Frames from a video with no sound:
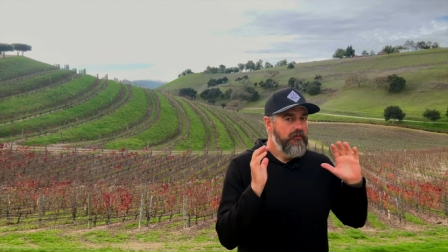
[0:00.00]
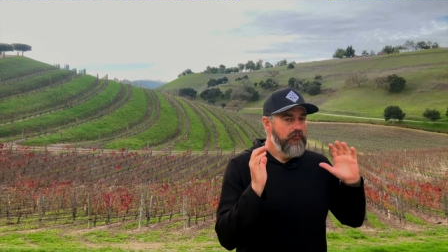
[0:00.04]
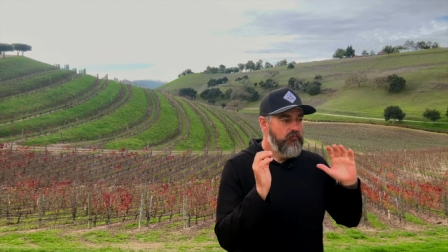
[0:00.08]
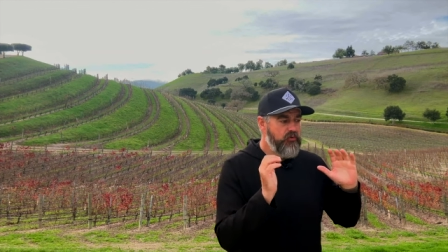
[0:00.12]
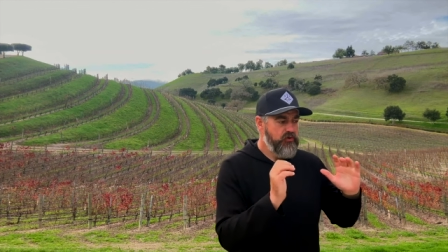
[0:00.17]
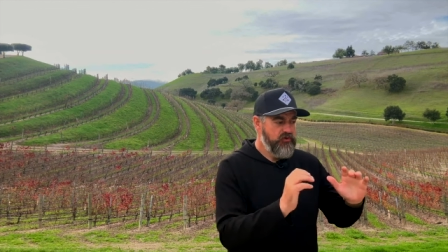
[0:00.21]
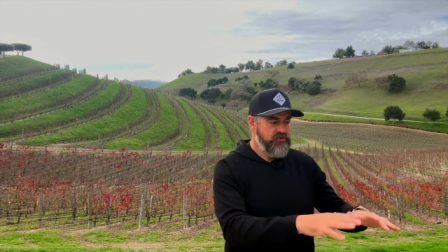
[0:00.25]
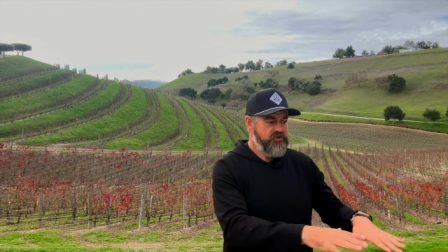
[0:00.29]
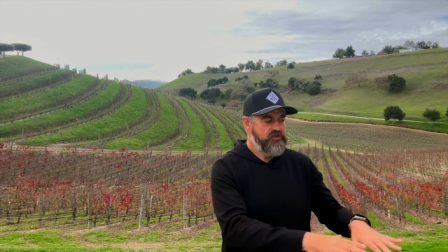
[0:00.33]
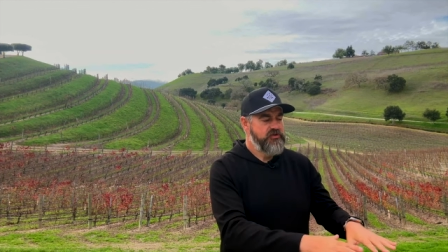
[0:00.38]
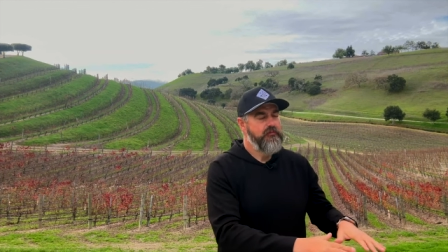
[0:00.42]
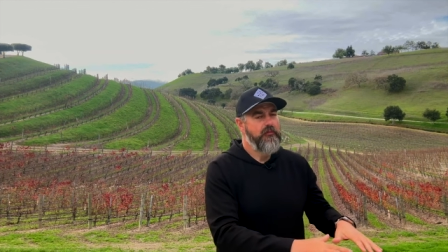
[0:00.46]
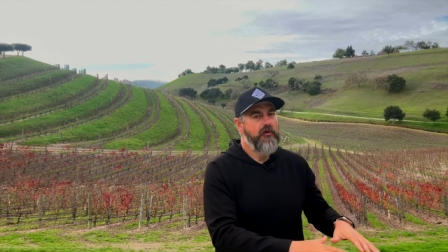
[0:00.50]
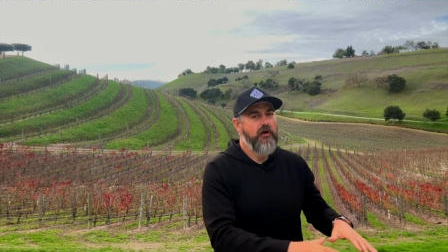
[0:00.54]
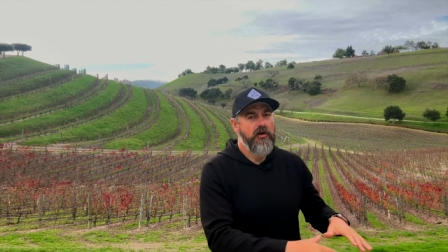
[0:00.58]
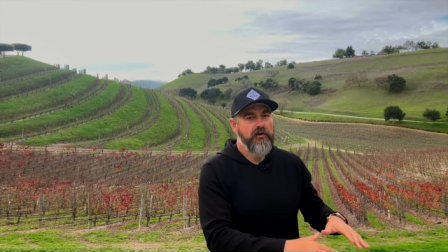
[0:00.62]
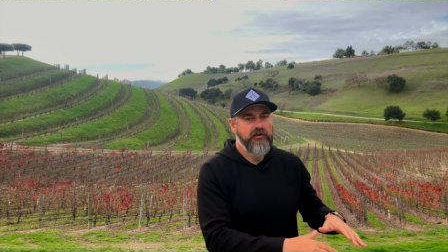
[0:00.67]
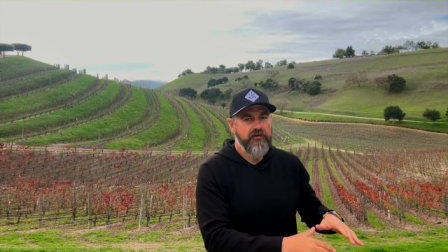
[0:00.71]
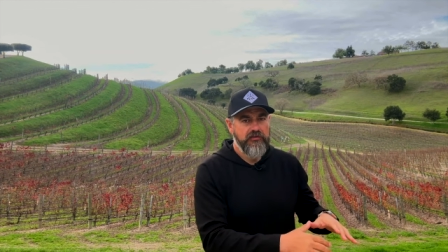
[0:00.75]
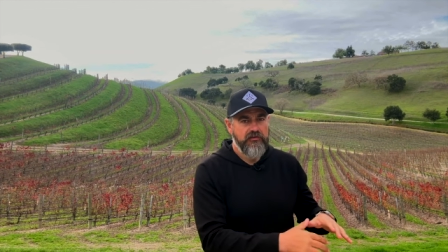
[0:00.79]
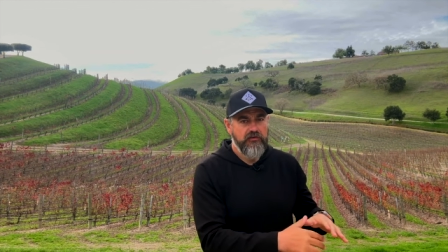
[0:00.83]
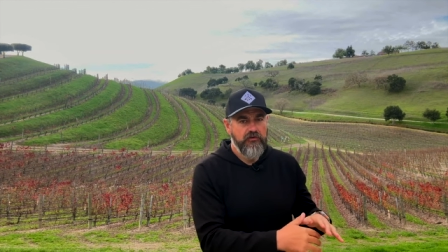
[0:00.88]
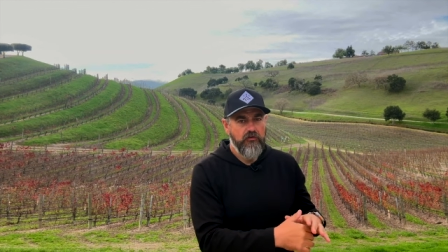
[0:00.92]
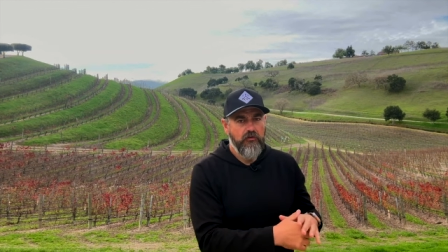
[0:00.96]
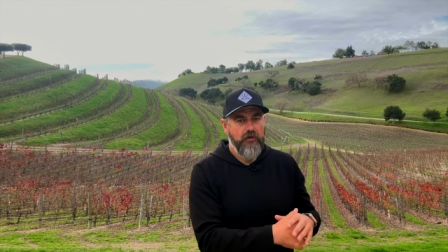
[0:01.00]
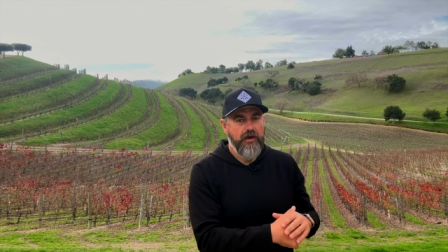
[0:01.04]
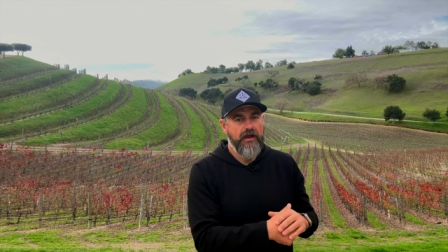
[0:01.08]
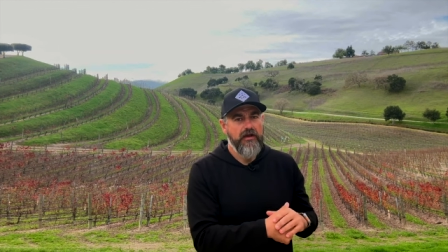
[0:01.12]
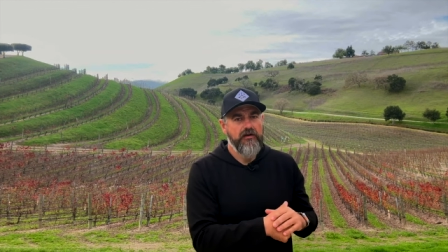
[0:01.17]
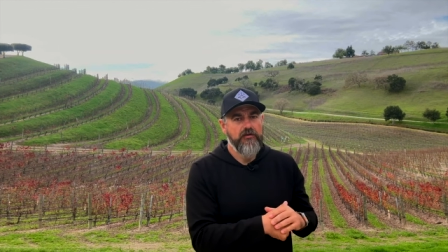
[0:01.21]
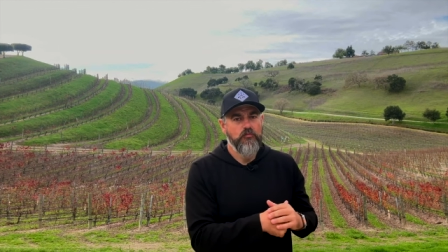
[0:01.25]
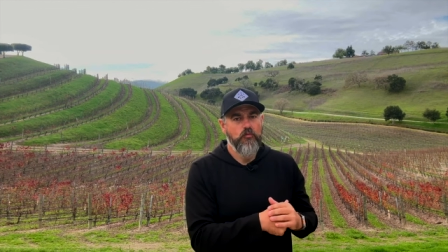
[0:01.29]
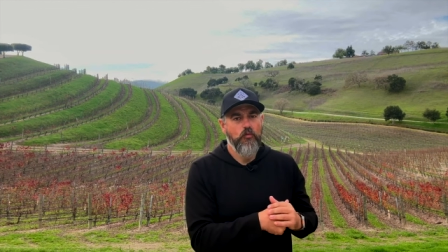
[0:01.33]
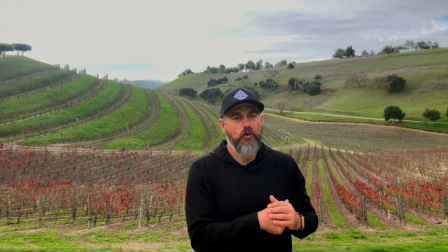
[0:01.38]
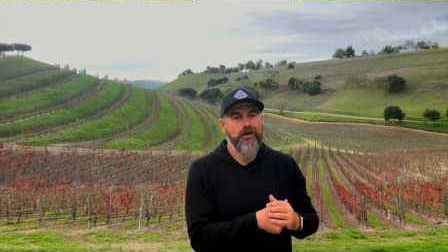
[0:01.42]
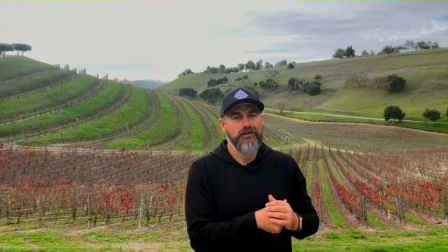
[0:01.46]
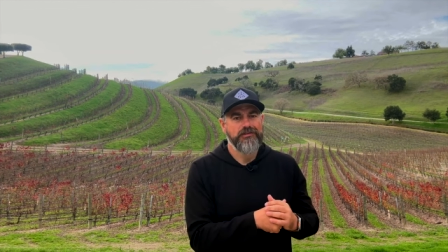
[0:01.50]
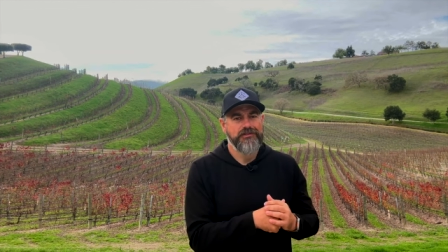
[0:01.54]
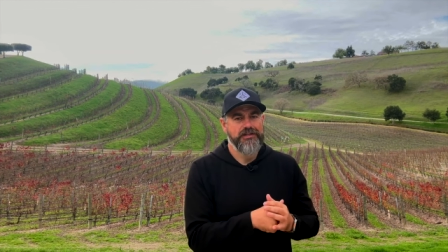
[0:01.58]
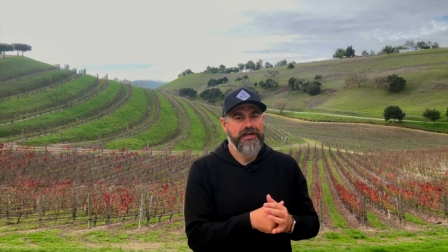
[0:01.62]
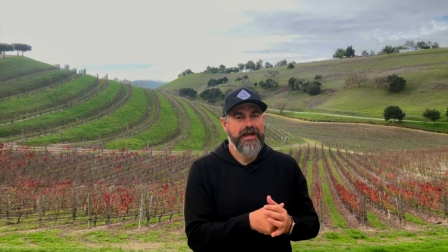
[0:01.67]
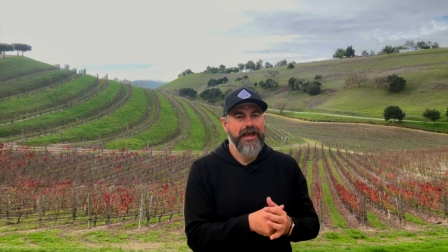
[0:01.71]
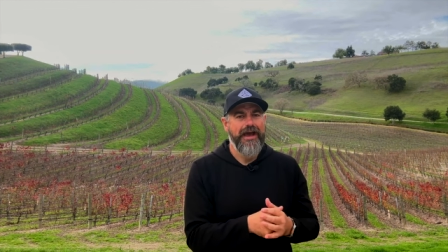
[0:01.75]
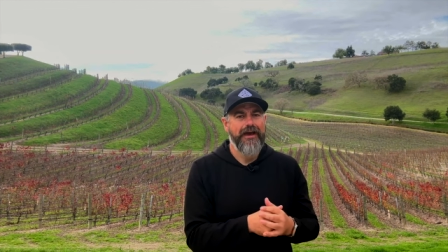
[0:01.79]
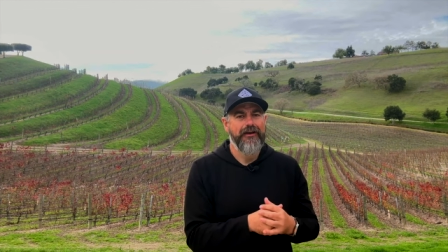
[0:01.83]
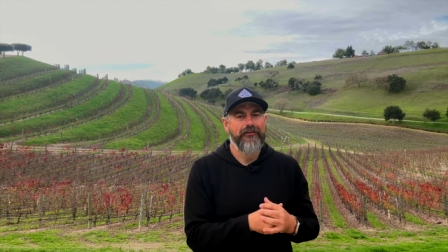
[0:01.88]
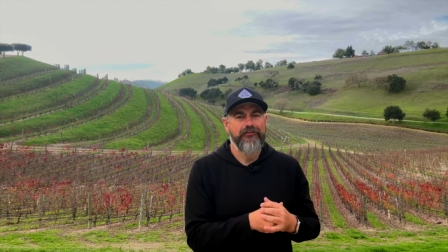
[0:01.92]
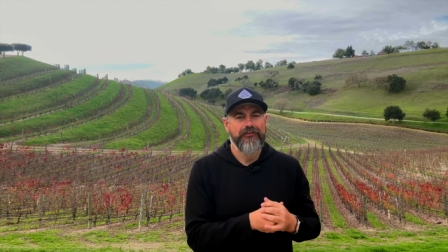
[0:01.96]
pushed them onto the ground and watched
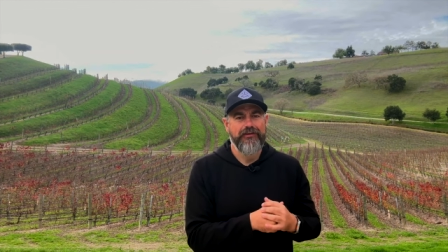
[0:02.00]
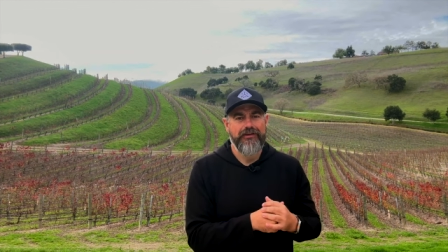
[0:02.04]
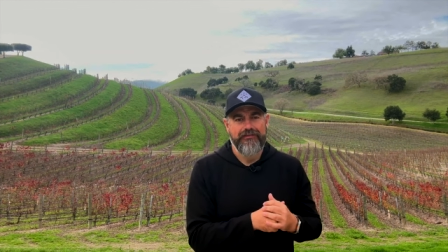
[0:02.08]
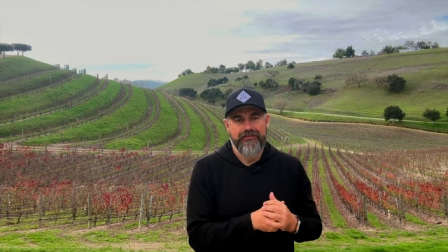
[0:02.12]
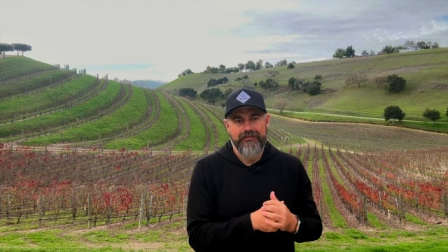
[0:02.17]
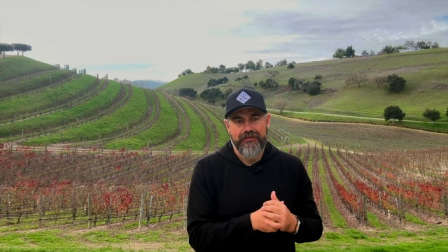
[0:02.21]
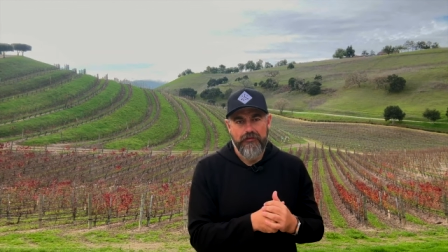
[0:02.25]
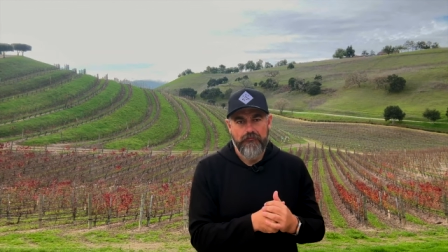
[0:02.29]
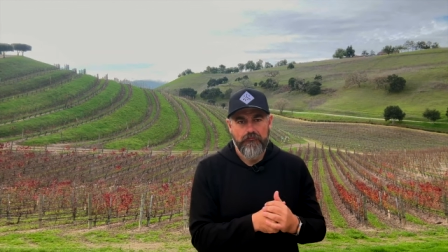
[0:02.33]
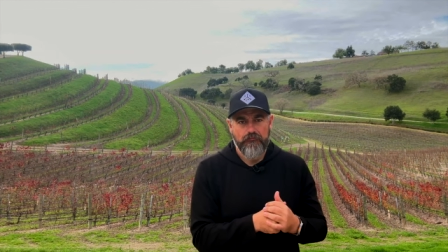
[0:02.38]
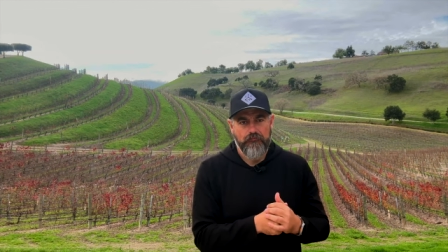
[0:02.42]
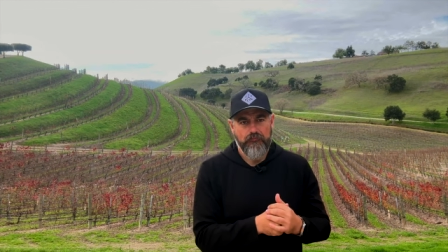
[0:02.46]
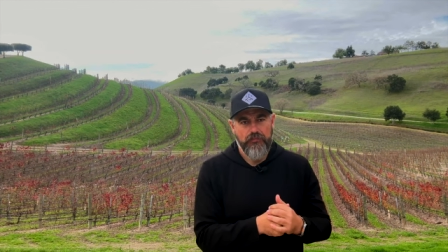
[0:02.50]
cattle eat them.